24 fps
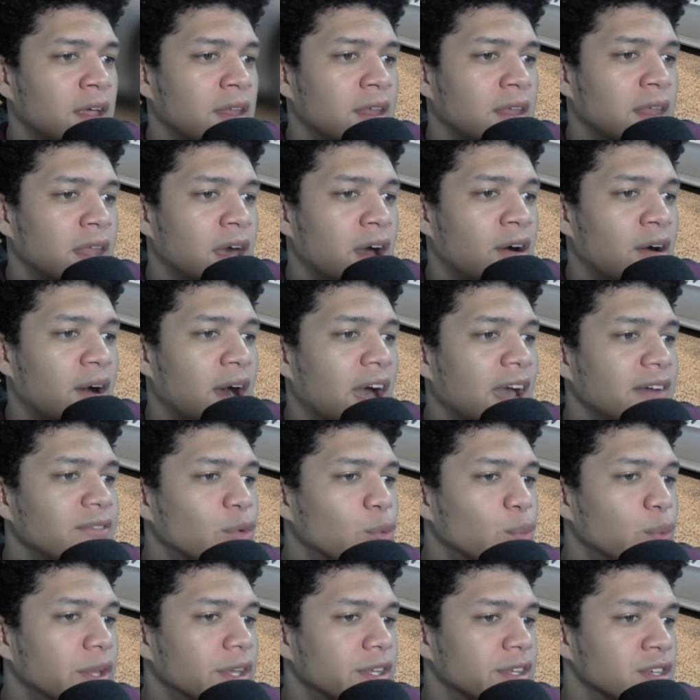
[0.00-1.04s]
Now, I have a
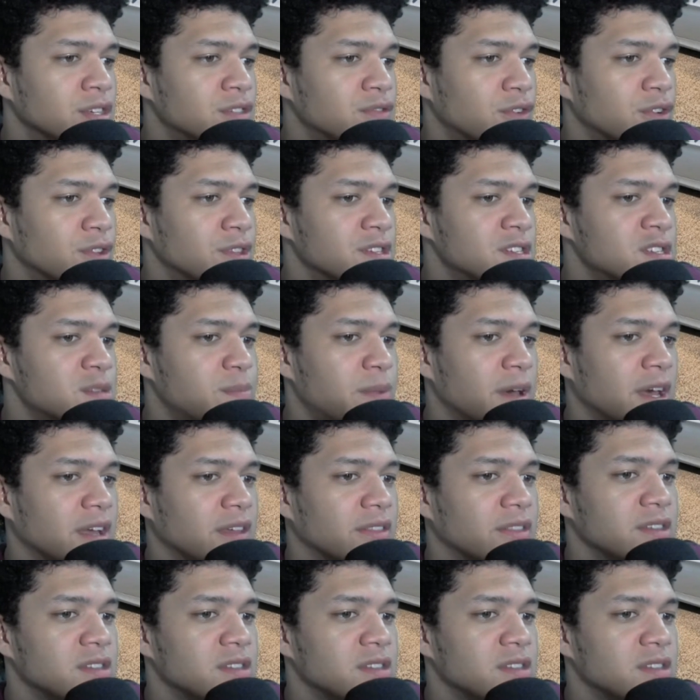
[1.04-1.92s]
weakness for this spec.